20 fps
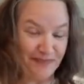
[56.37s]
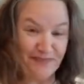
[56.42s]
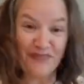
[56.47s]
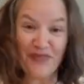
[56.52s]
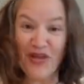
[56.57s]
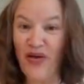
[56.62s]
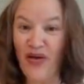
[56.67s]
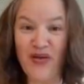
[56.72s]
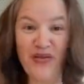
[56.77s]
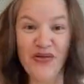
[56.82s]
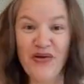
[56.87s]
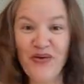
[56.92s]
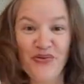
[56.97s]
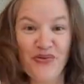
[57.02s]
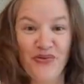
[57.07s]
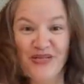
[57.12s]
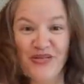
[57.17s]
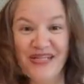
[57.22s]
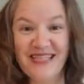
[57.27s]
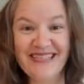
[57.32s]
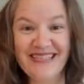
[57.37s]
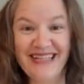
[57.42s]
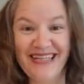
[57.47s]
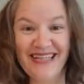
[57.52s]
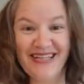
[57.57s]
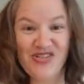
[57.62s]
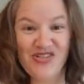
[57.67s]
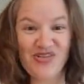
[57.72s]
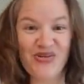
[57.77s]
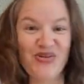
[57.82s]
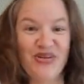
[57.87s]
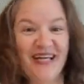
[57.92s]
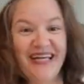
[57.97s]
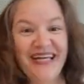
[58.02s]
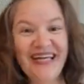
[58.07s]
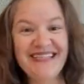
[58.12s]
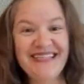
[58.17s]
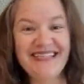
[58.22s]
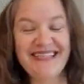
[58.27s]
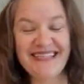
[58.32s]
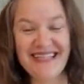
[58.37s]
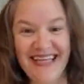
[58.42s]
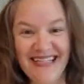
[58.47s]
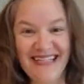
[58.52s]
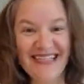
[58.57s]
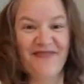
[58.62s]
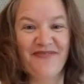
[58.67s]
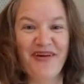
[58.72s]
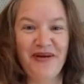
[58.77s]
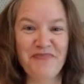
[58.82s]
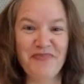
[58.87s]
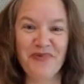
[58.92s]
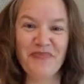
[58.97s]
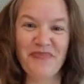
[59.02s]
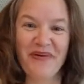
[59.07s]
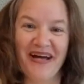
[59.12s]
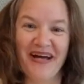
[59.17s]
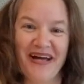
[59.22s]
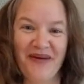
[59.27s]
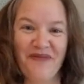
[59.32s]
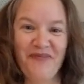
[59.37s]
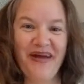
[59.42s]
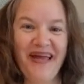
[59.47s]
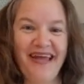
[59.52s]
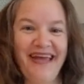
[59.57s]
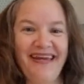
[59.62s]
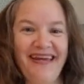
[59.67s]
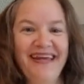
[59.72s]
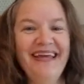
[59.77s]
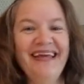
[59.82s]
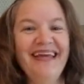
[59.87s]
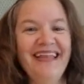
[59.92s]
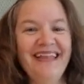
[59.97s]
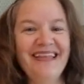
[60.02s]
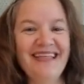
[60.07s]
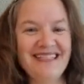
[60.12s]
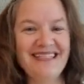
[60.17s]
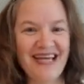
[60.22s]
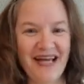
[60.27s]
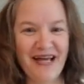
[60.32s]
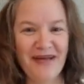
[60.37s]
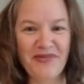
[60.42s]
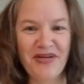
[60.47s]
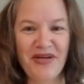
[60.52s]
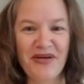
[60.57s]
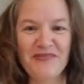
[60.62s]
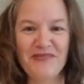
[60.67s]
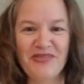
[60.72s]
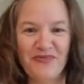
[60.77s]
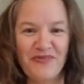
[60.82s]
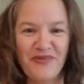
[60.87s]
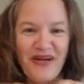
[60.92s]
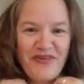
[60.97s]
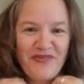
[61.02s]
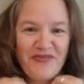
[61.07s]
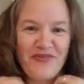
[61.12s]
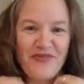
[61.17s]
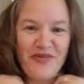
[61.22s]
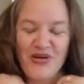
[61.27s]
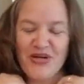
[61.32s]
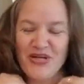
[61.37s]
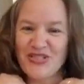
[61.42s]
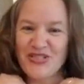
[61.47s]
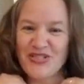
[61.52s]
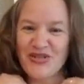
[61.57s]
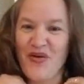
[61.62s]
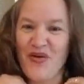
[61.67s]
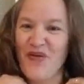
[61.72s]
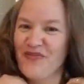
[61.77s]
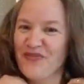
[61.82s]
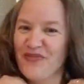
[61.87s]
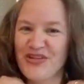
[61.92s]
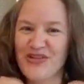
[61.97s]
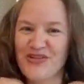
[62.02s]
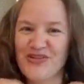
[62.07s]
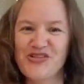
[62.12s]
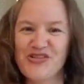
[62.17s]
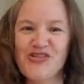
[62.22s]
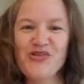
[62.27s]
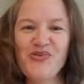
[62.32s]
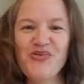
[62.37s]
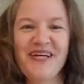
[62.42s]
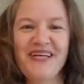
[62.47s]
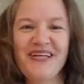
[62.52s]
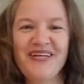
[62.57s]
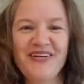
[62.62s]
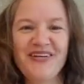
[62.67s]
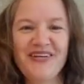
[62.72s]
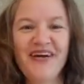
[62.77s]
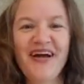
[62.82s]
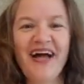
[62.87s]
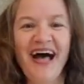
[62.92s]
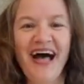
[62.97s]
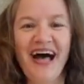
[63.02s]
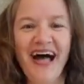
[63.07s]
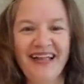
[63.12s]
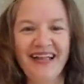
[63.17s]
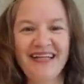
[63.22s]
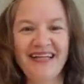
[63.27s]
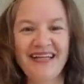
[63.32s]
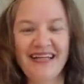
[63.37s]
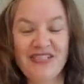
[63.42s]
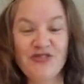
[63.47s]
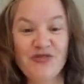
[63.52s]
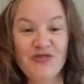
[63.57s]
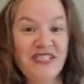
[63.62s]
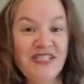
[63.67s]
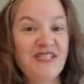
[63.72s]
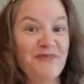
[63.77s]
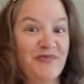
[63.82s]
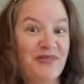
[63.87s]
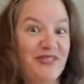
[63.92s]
Although who doesn't enjoy a slice of apple pie when the time comes around for it? So hopefully you're enjoying your holiday treats, but